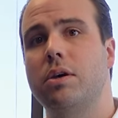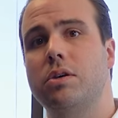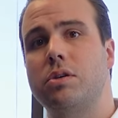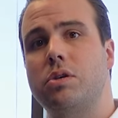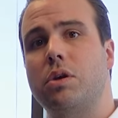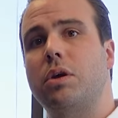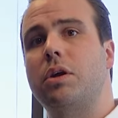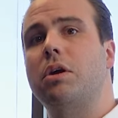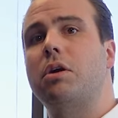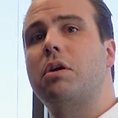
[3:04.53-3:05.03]

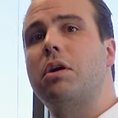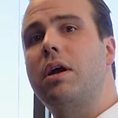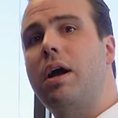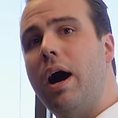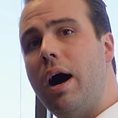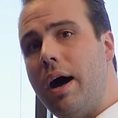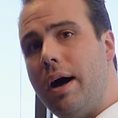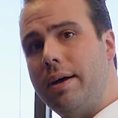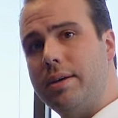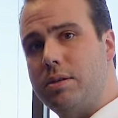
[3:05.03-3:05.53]
So your
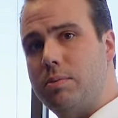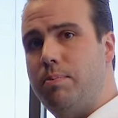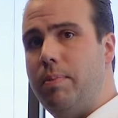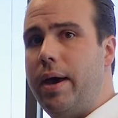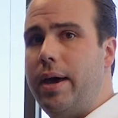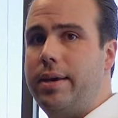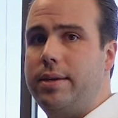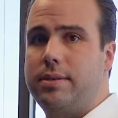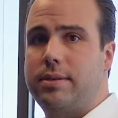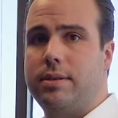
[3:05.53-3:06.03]
cost
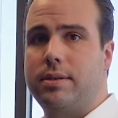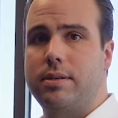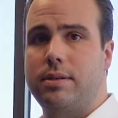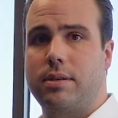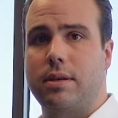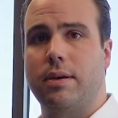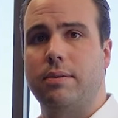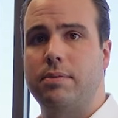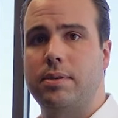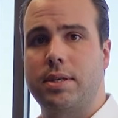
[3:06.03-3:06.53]

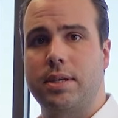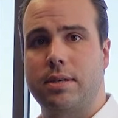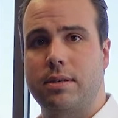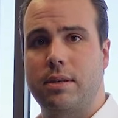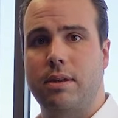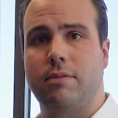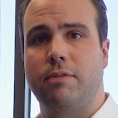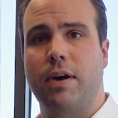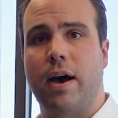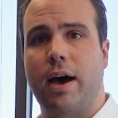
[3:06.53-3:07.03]
basis of
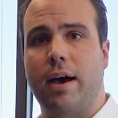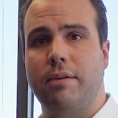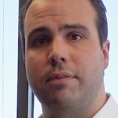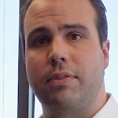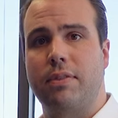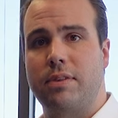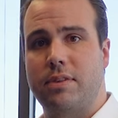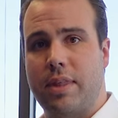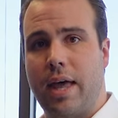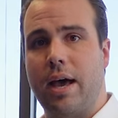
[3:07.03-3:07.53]

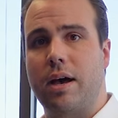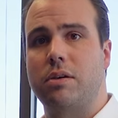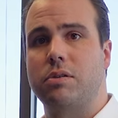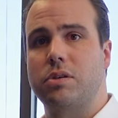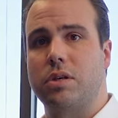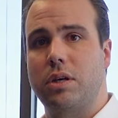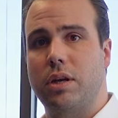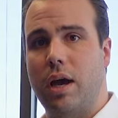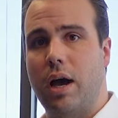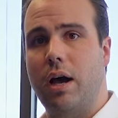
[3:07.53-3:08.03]

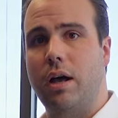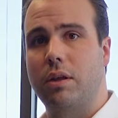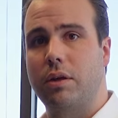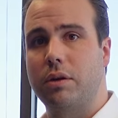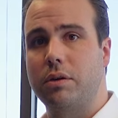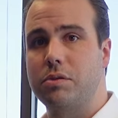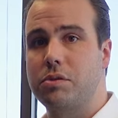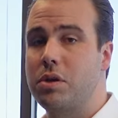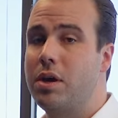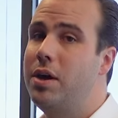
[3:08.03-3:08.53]

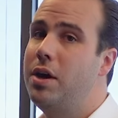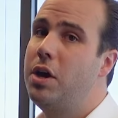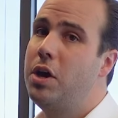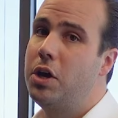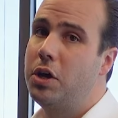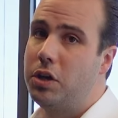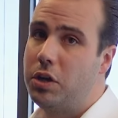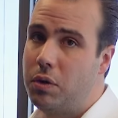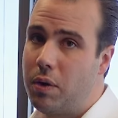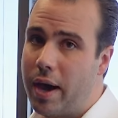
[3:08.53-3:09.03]
$65,000,
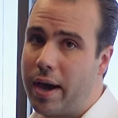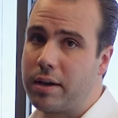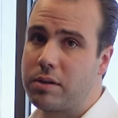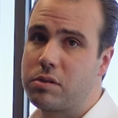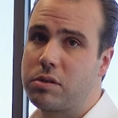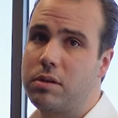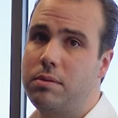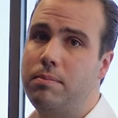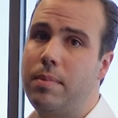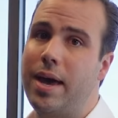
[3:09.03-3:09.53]
you
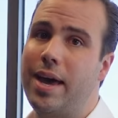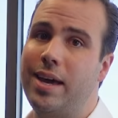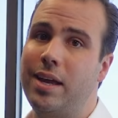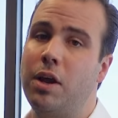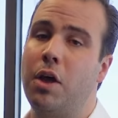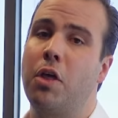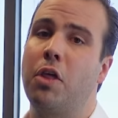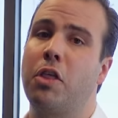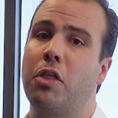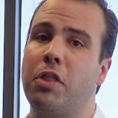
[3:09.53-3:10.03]
actually
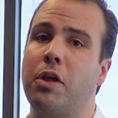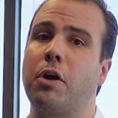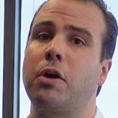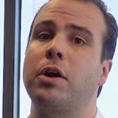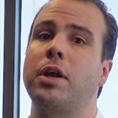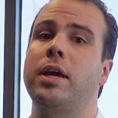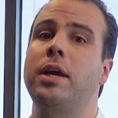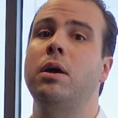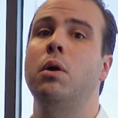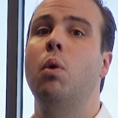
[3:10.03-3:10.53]
made
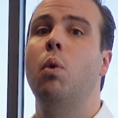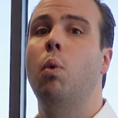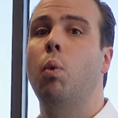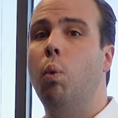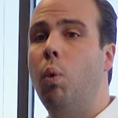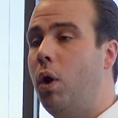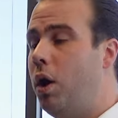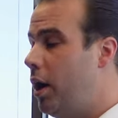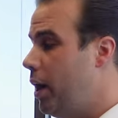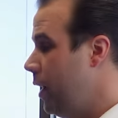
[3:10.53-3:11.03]

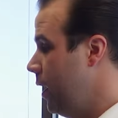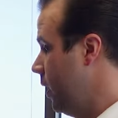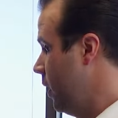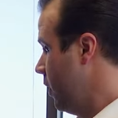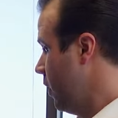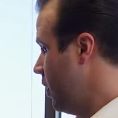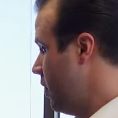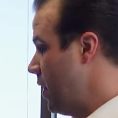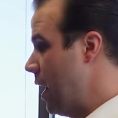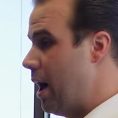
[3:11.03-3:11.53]

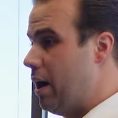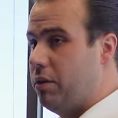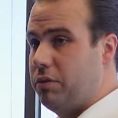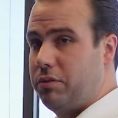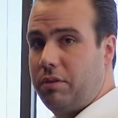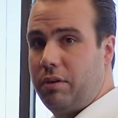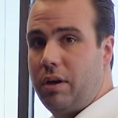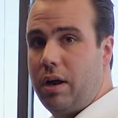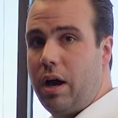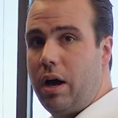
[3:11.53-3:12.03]

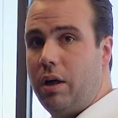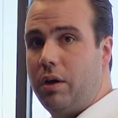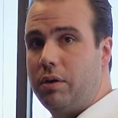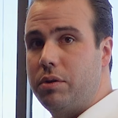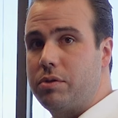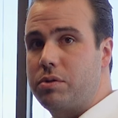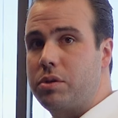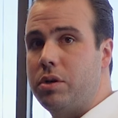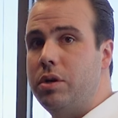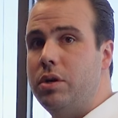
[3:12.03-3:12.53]

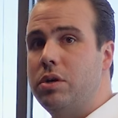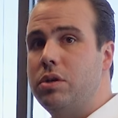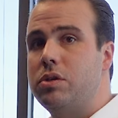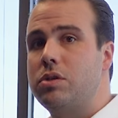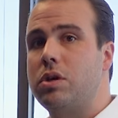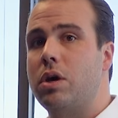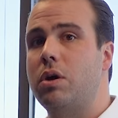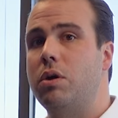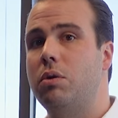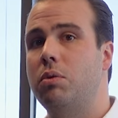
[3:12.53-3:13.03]
$31,000.
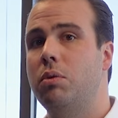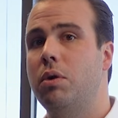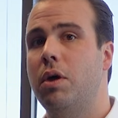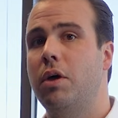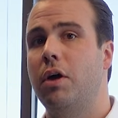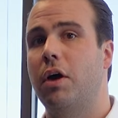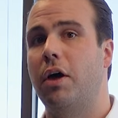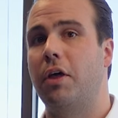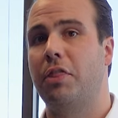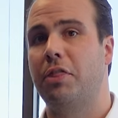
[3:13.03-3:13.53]
So
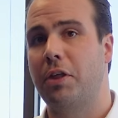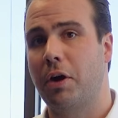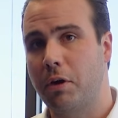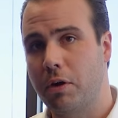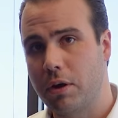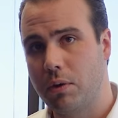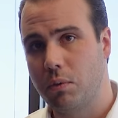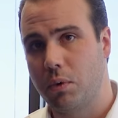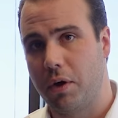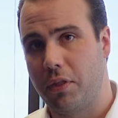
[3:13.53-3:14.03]
a
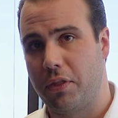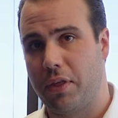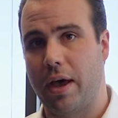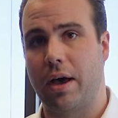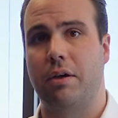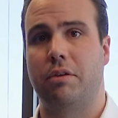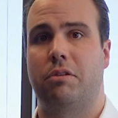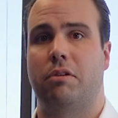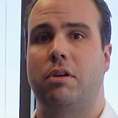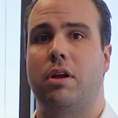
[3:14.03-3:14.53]

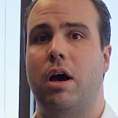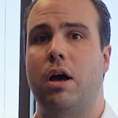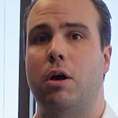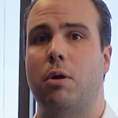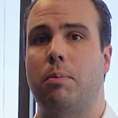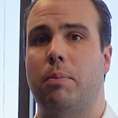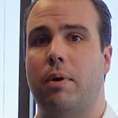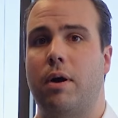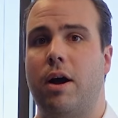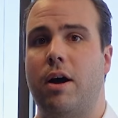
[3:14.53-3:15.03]

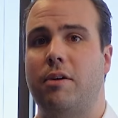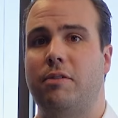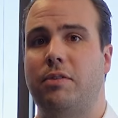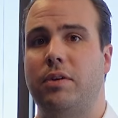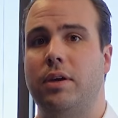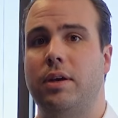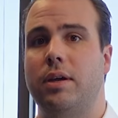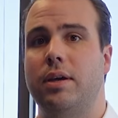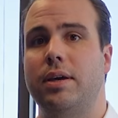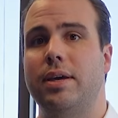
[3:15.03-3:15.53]
$31,000
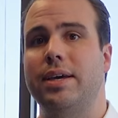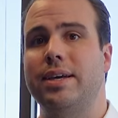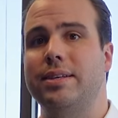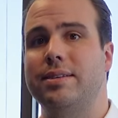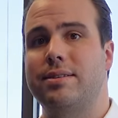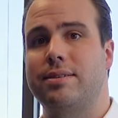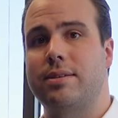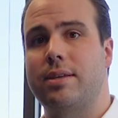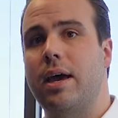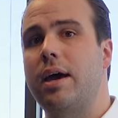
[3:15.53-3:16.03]
profit
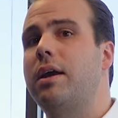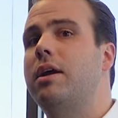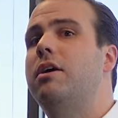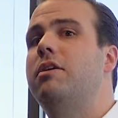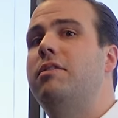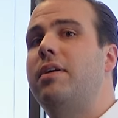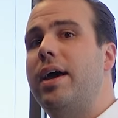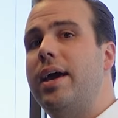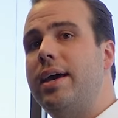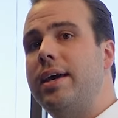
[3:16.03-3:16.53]
instead
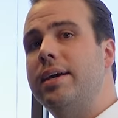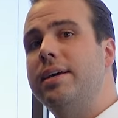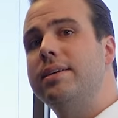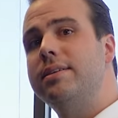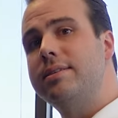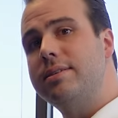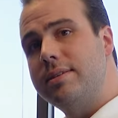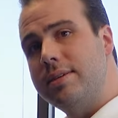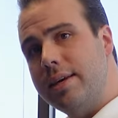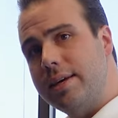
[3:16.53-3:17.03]
of a
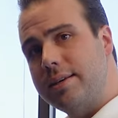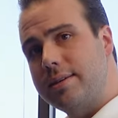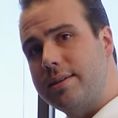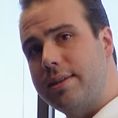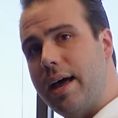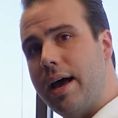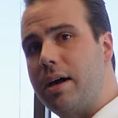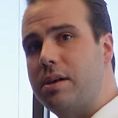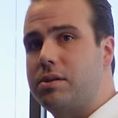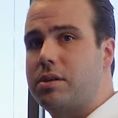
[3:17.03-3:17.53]

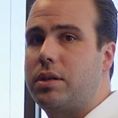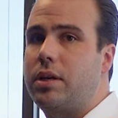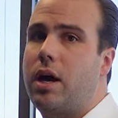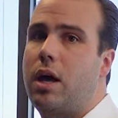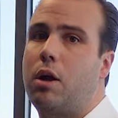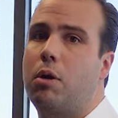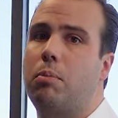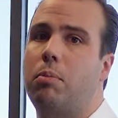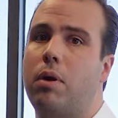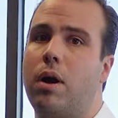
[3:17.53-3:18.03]

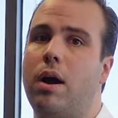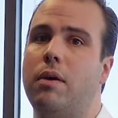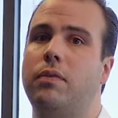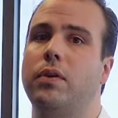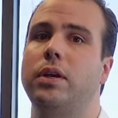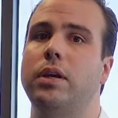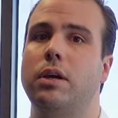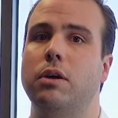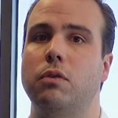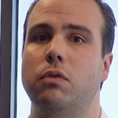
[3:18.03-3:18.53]
$6,000
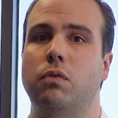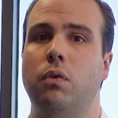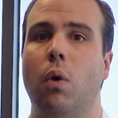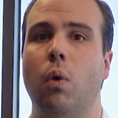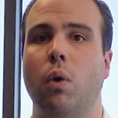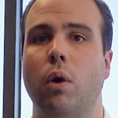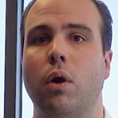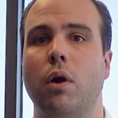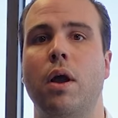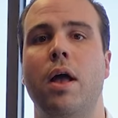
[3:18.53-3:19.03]
profit year
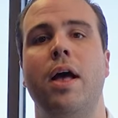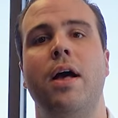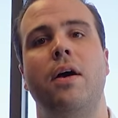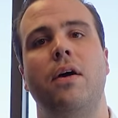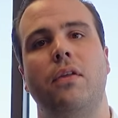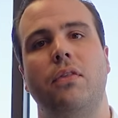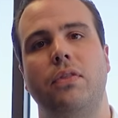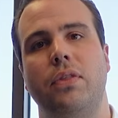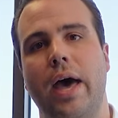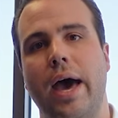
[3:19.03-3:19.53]
4.
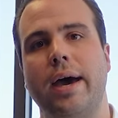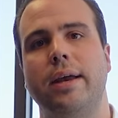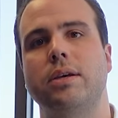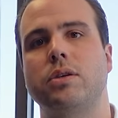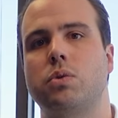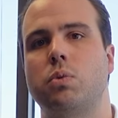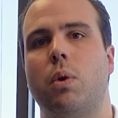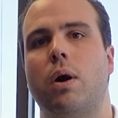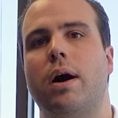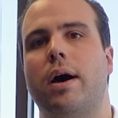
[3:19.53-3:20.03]
That
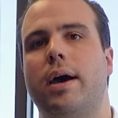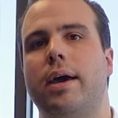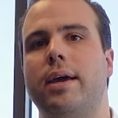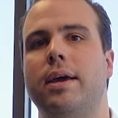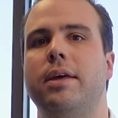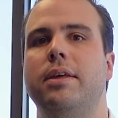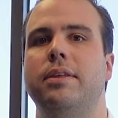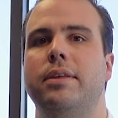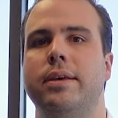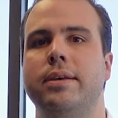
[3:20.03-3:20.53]
is
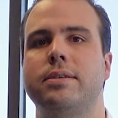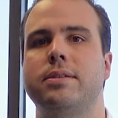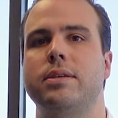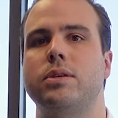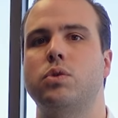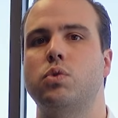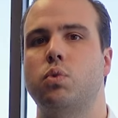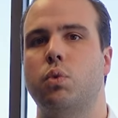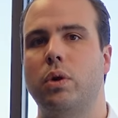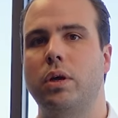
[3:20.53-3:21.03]
why this
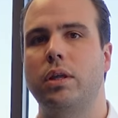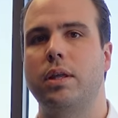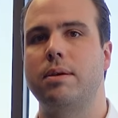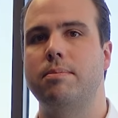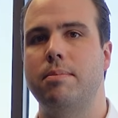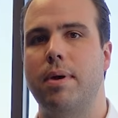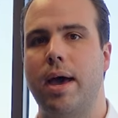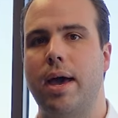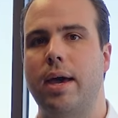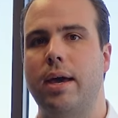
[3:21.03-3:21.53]
is really
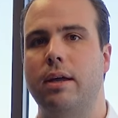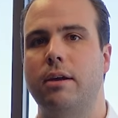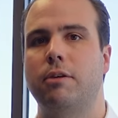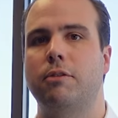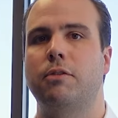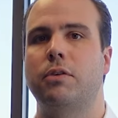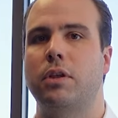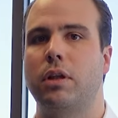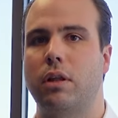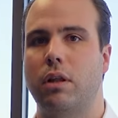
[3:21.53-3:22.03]
made
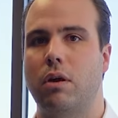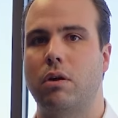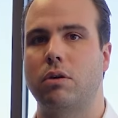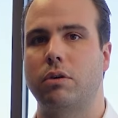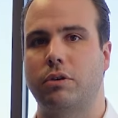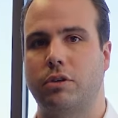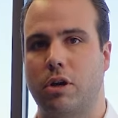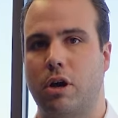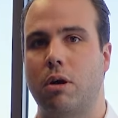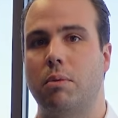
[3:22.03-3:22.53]
for the
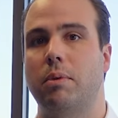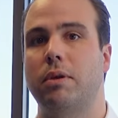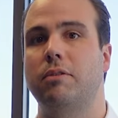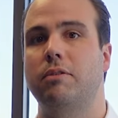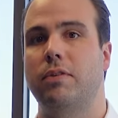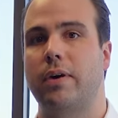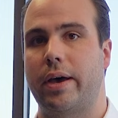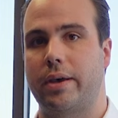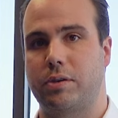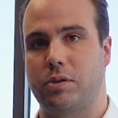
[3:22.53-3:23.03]
long-term
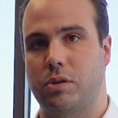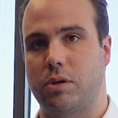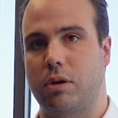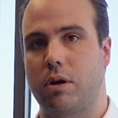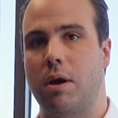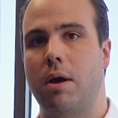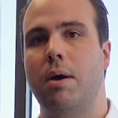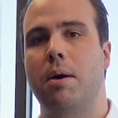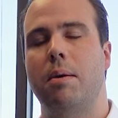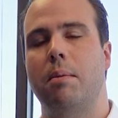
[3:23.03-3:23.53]

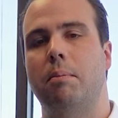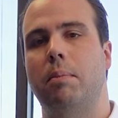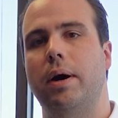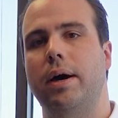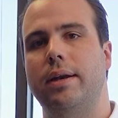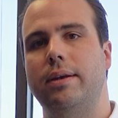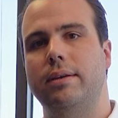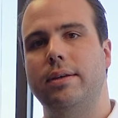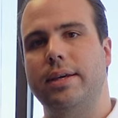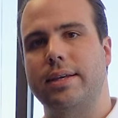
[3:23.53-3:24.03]
investor.
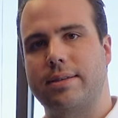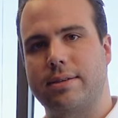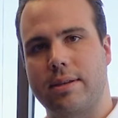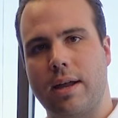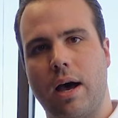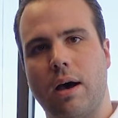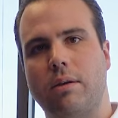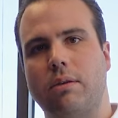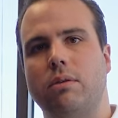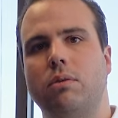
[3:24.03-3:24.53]
But it's
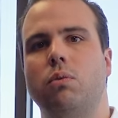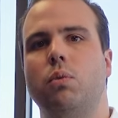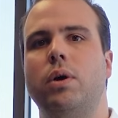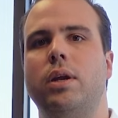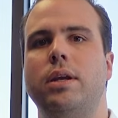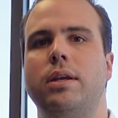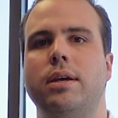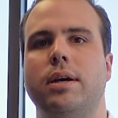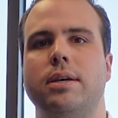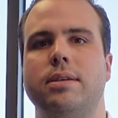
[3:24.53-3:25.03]
not
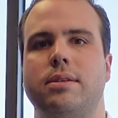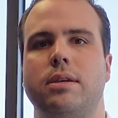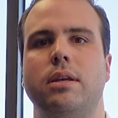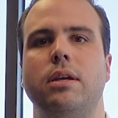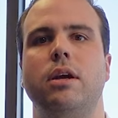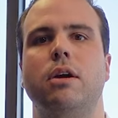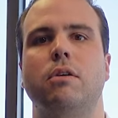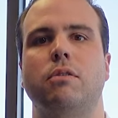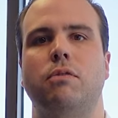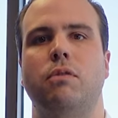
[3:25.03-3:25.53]
what it does in
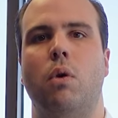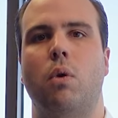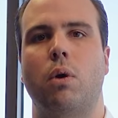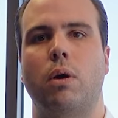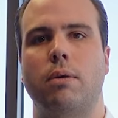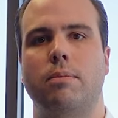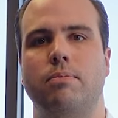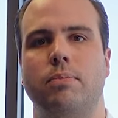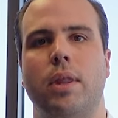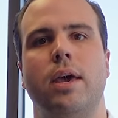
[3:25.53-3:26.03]
year 4.